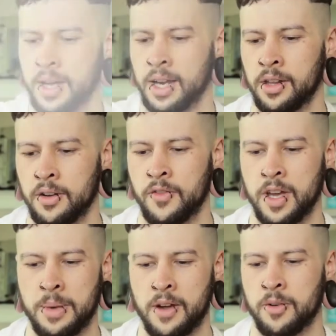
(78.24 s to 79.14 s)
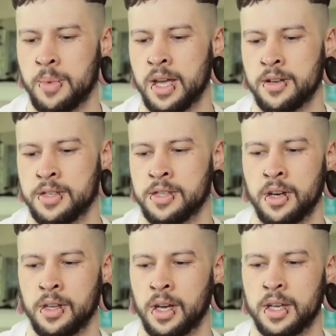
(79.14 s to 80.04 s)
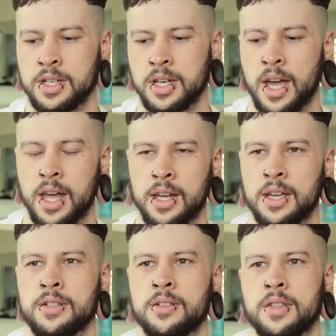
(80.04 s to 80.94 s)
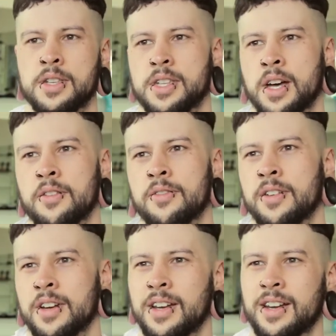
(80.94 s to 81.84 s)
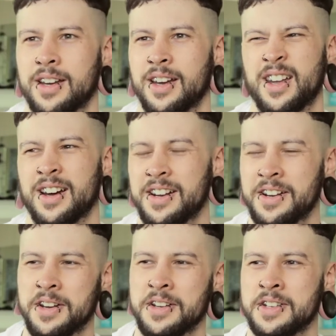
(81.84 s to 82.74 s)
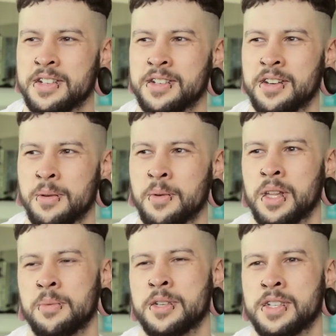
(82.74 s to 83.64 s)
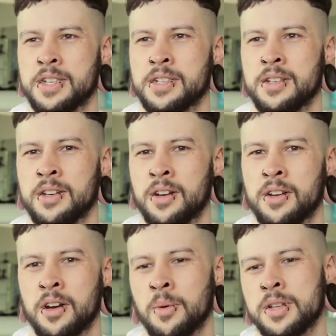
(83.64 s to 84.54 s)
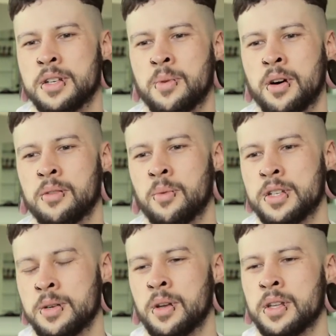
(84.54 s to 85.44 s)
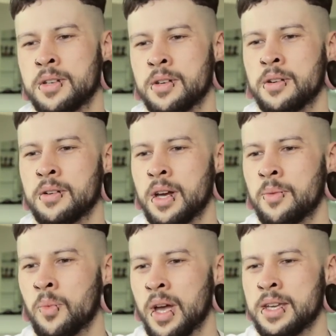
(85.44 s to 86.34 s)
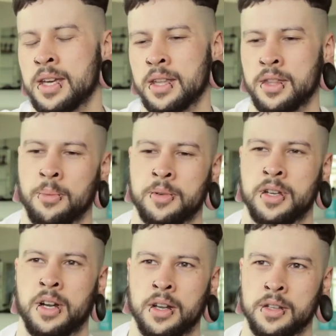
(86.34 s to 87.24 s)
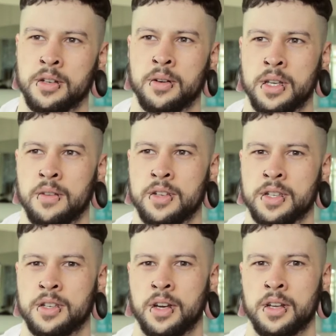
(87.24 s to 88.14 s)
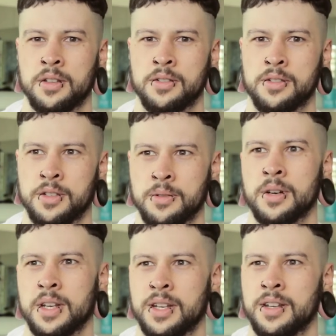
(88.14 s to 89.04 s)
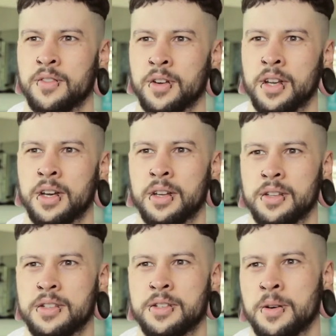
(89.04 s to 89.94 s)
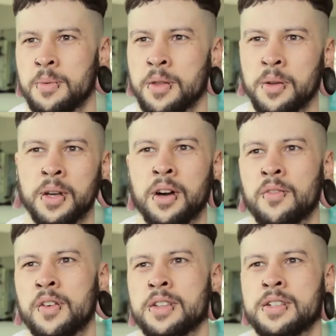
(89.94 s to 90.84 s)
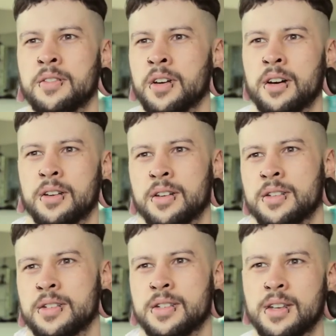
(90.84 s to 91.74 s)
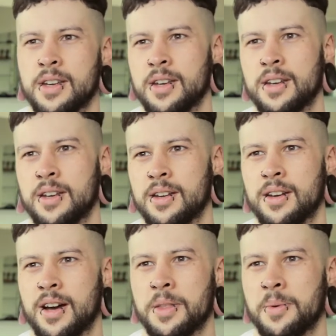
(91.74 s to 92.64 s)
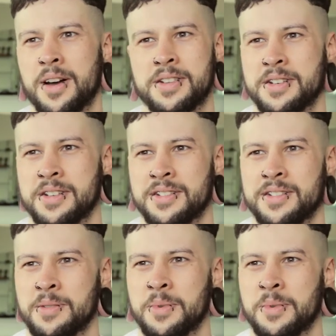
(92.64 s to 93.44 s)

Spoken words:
get a lot of feedback from hairdressers going like, shit, how do you get to do this stuff? And I don't know, you gotta be really persistent. You gotta know what you want to do. And when you get the opportunity to do it, you've just gotta do it. You've gotta do it with all the confidence you've got, because otherwise you